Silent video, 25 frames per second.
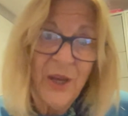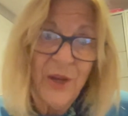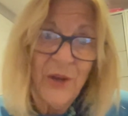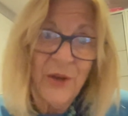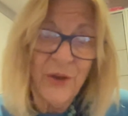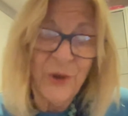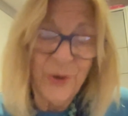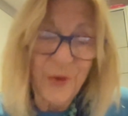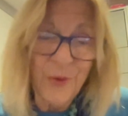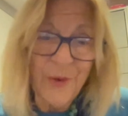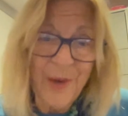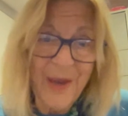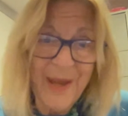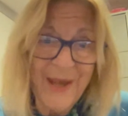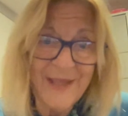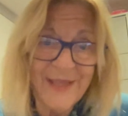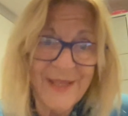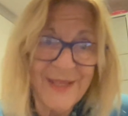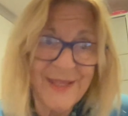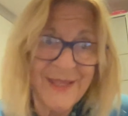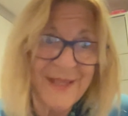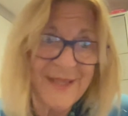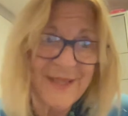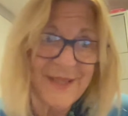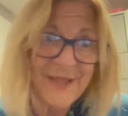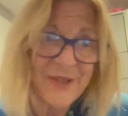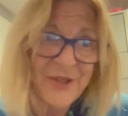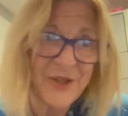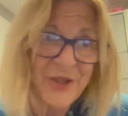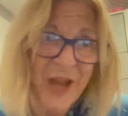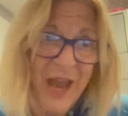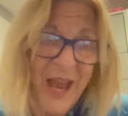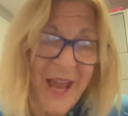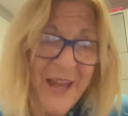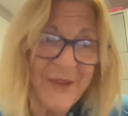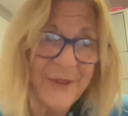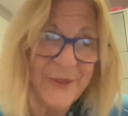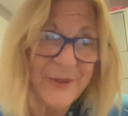US
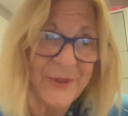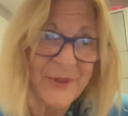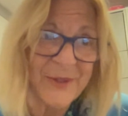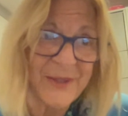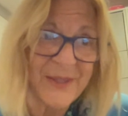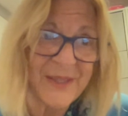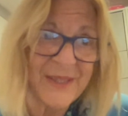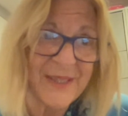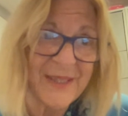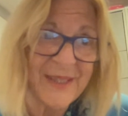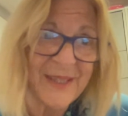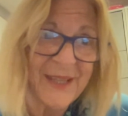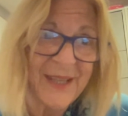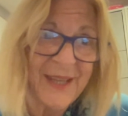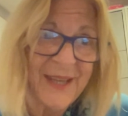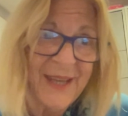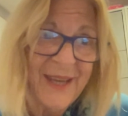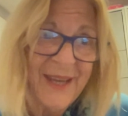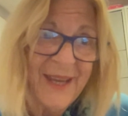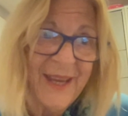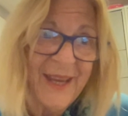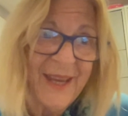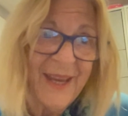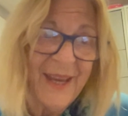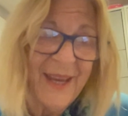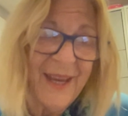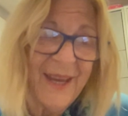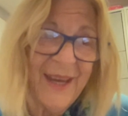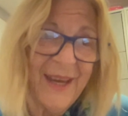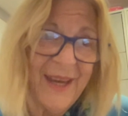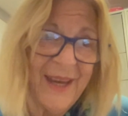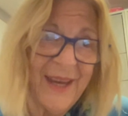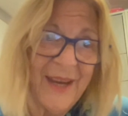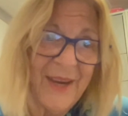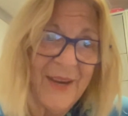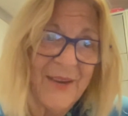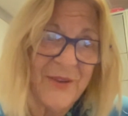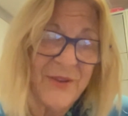channels
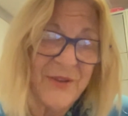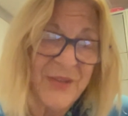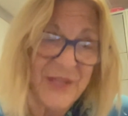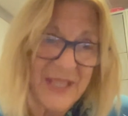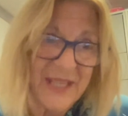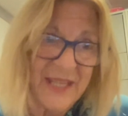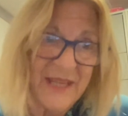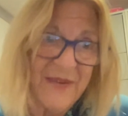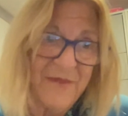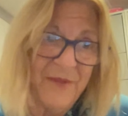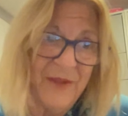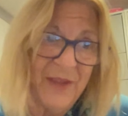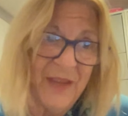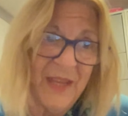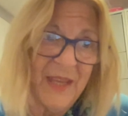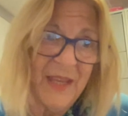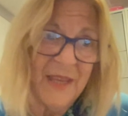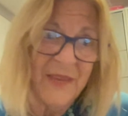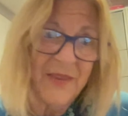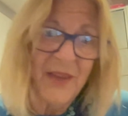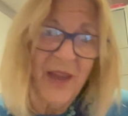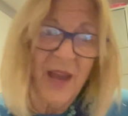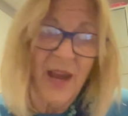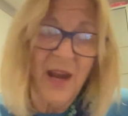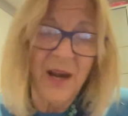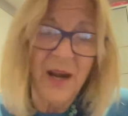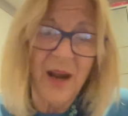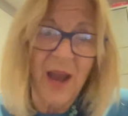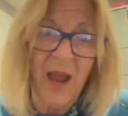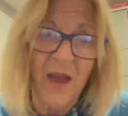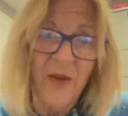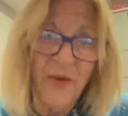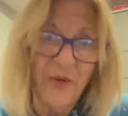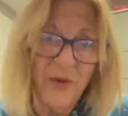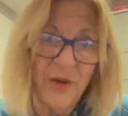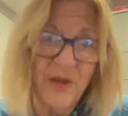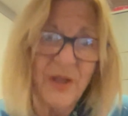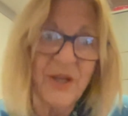on TV that are
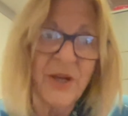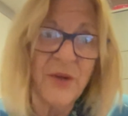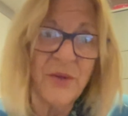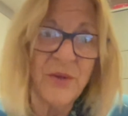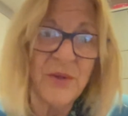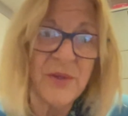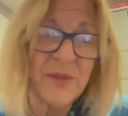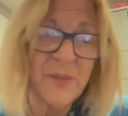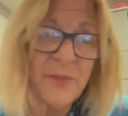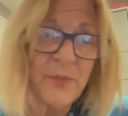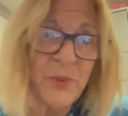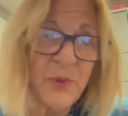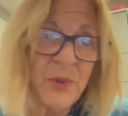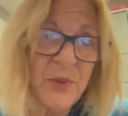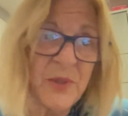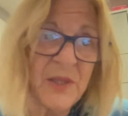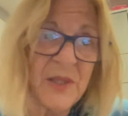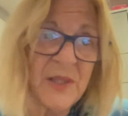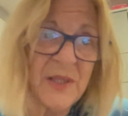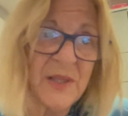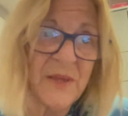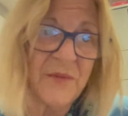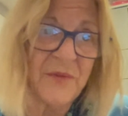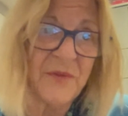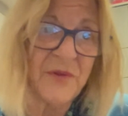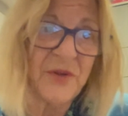out and out supporters of